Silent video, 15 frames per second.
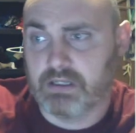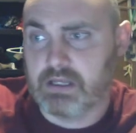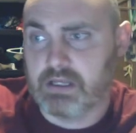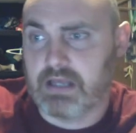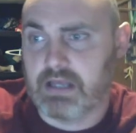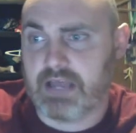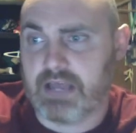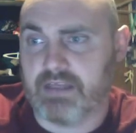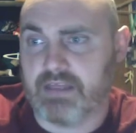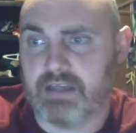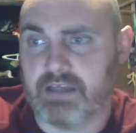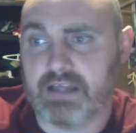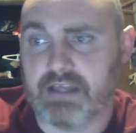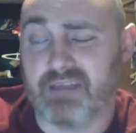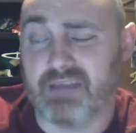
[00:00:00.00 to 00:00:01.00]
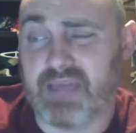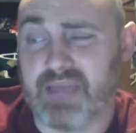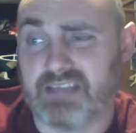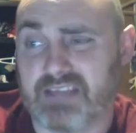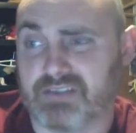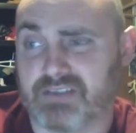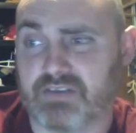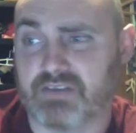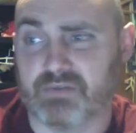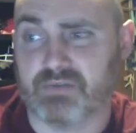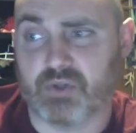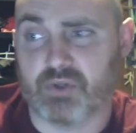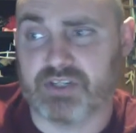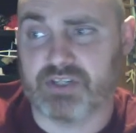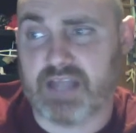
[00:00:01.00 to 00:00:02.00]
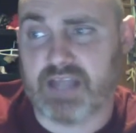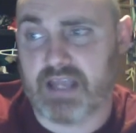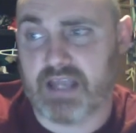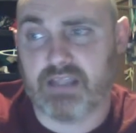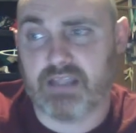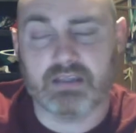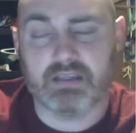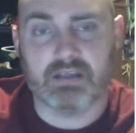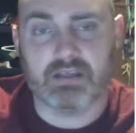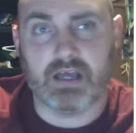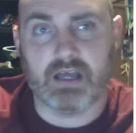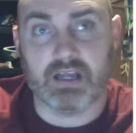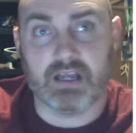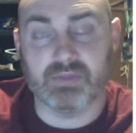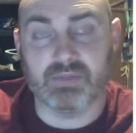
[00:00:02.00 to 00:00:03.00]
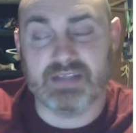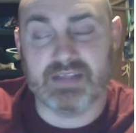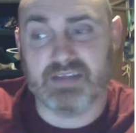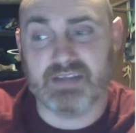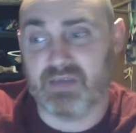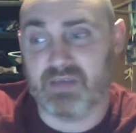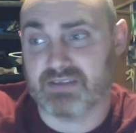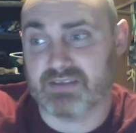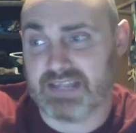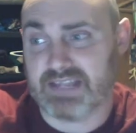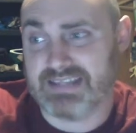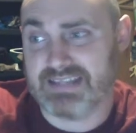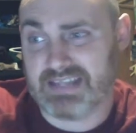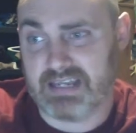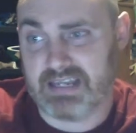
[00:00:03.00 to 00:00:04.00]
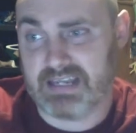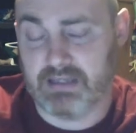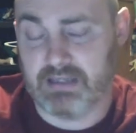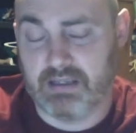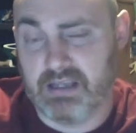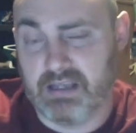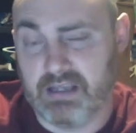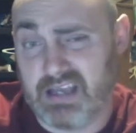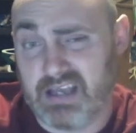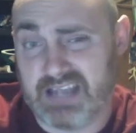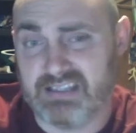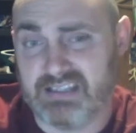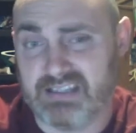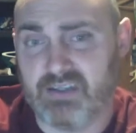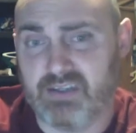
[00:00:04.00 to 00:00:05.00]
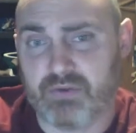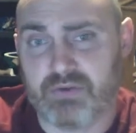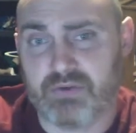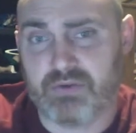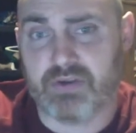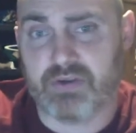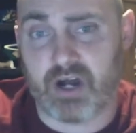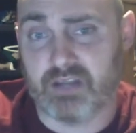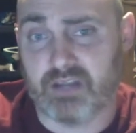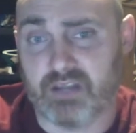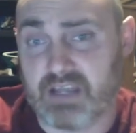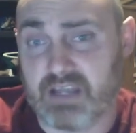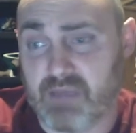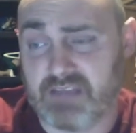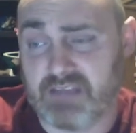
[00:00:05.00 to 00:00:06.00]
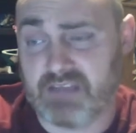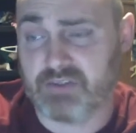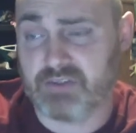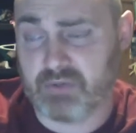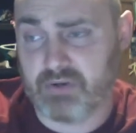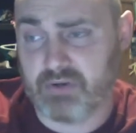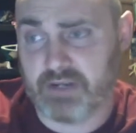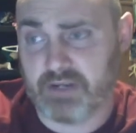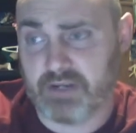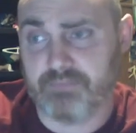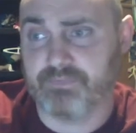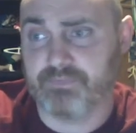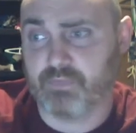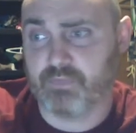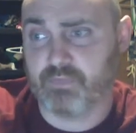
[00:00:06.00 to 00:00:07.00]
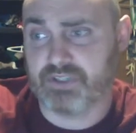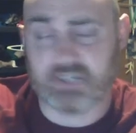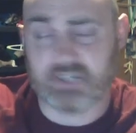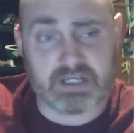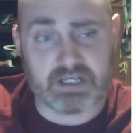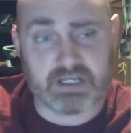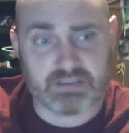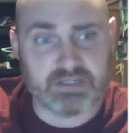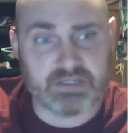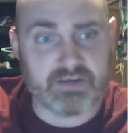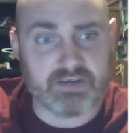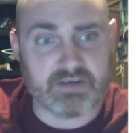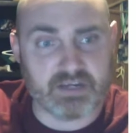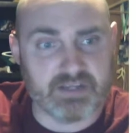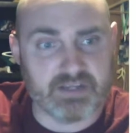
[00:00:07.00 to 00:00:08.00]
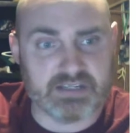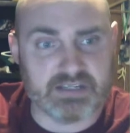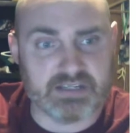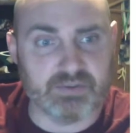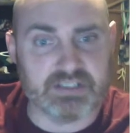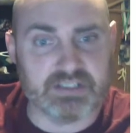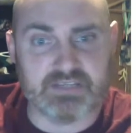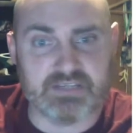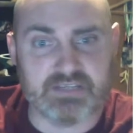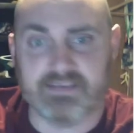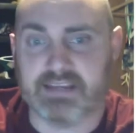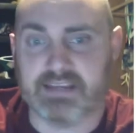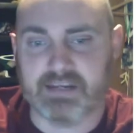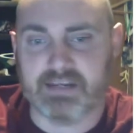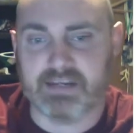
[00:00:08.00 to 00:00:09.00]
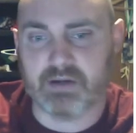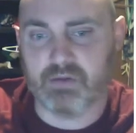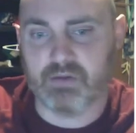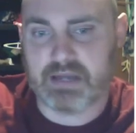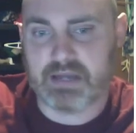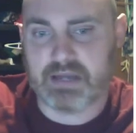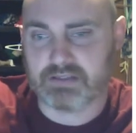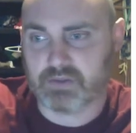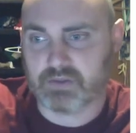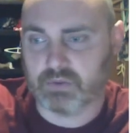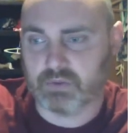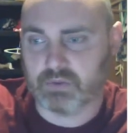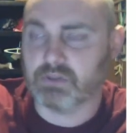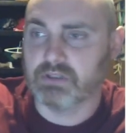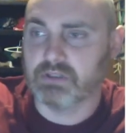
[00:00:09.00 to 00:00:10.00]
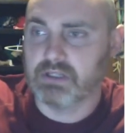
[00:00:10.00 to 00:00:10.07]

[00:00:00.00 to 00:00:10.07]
I then got a master's from Georgia Tech, completed that in 2018. I did go through their online master's program, which is awesome, and I recommend it to anyone that's even thinking about going back to school.